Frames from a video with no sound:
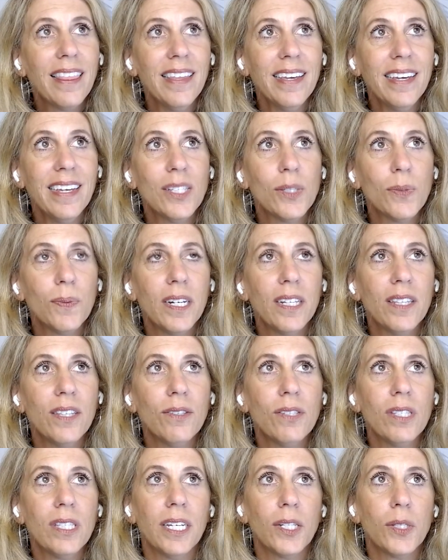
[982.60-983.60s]
think it's one of
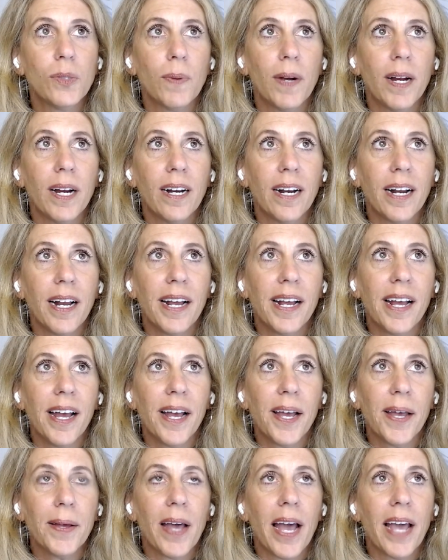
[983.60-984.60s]
those things where
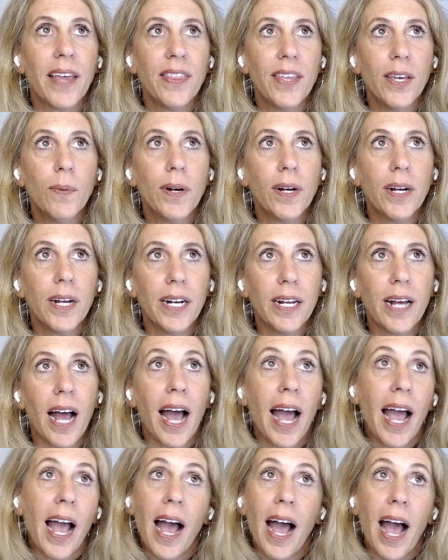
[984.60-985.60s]
I think we're gonna.
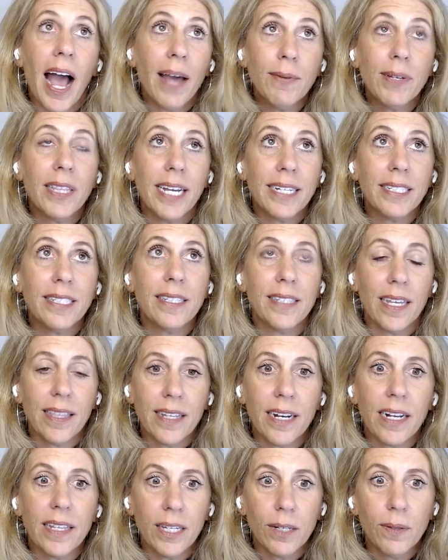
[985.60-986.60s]
I would like to say
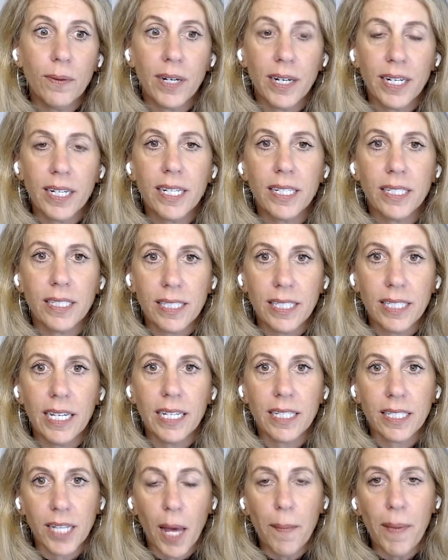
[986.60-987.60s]
that I think we're gonna see
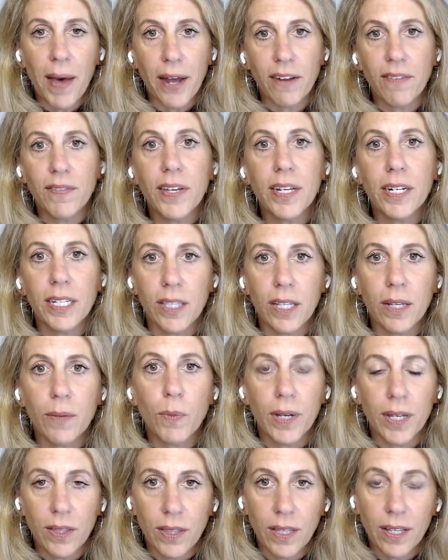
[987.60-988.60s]
us come out of it in
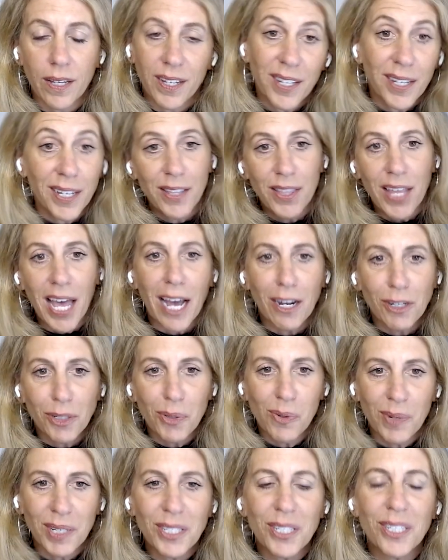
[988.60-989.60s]
the
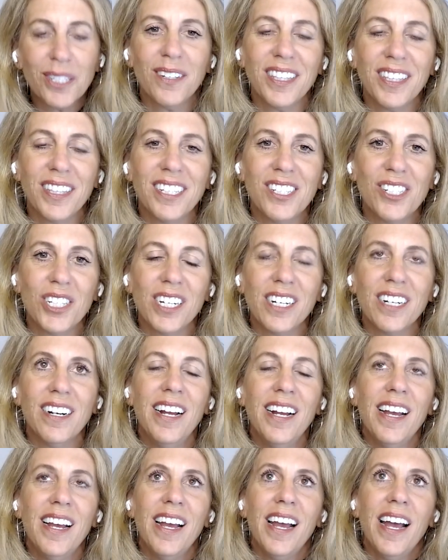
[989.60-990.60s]
actual winter this year.
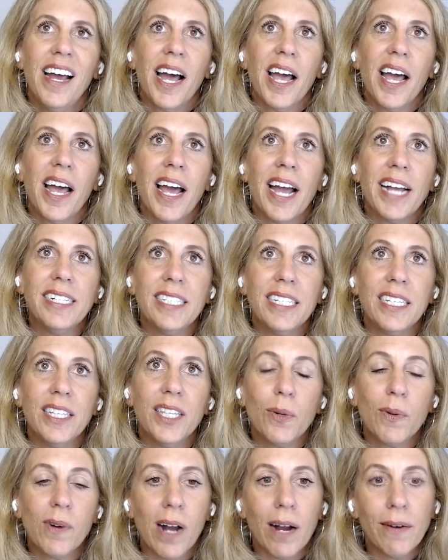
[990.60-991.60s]
I see
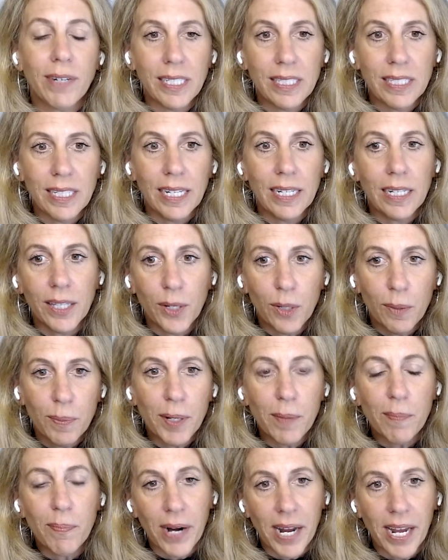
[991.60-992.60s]
that we're already seeing a little
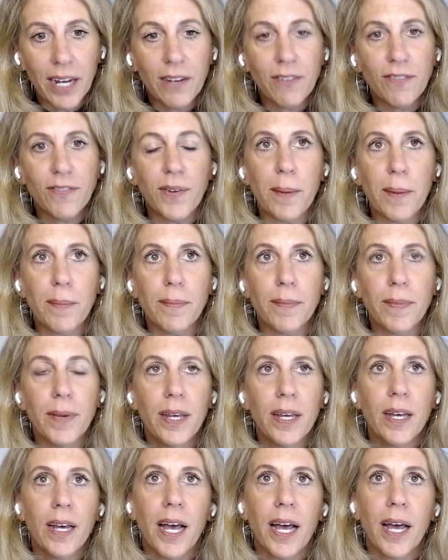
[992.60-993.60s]
bit of break from
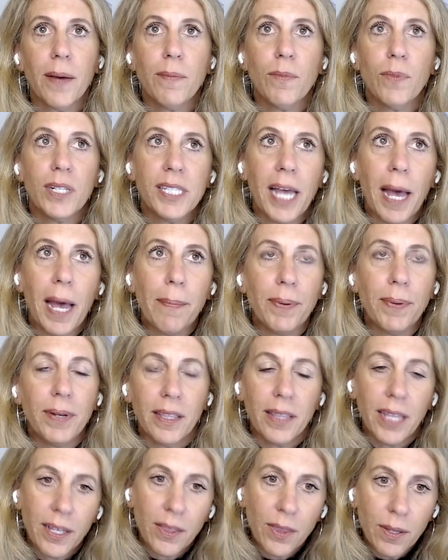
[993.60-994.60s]
what's
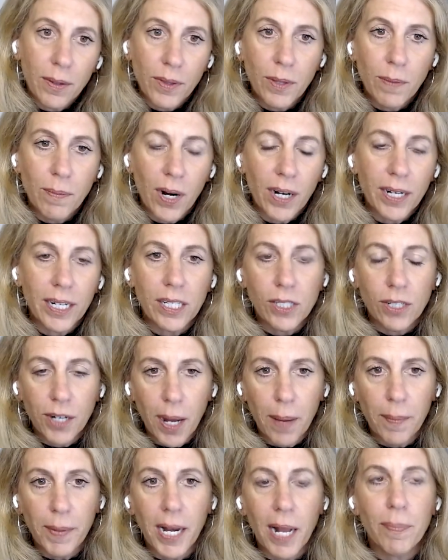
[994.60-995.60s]
happening. Like the markets are
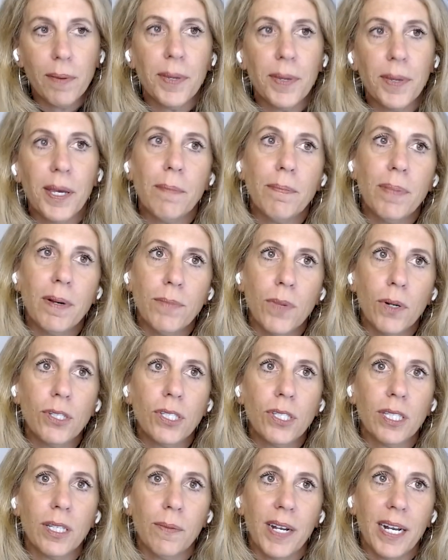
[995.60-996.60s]
coming up a bit, but
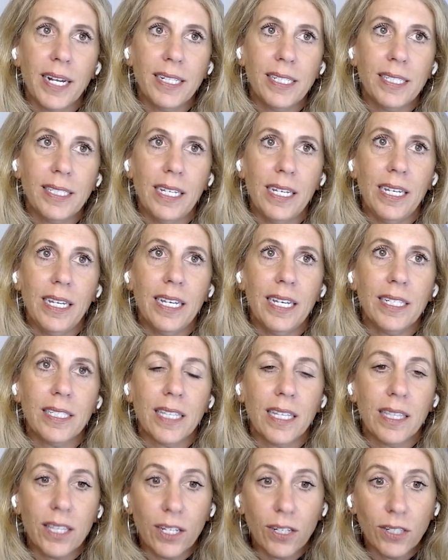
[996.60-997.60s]
mostly what I see is
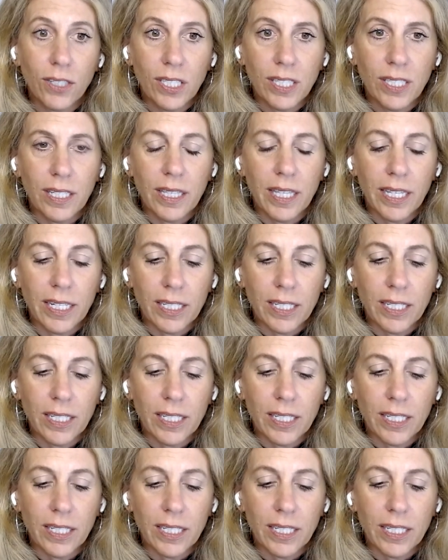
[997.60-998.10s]
that there's